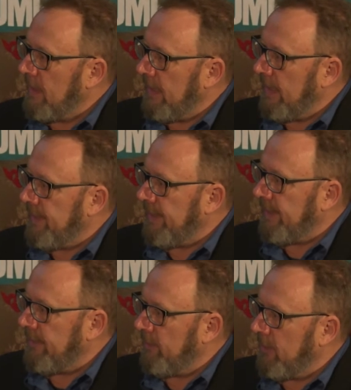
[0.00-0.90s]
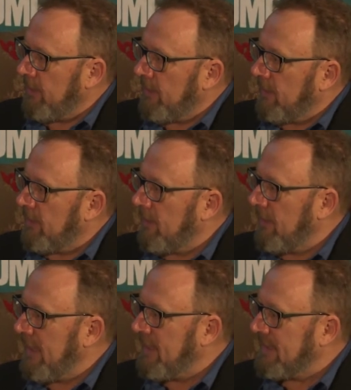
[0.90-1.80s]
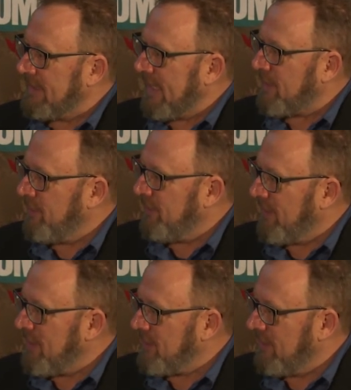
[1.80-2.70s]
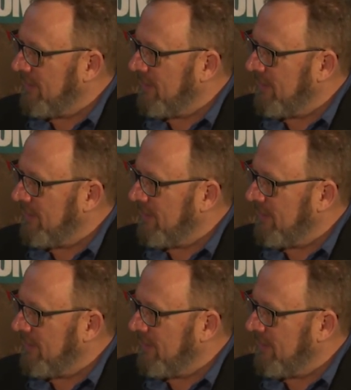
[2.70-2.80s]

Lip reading: in a satin finish?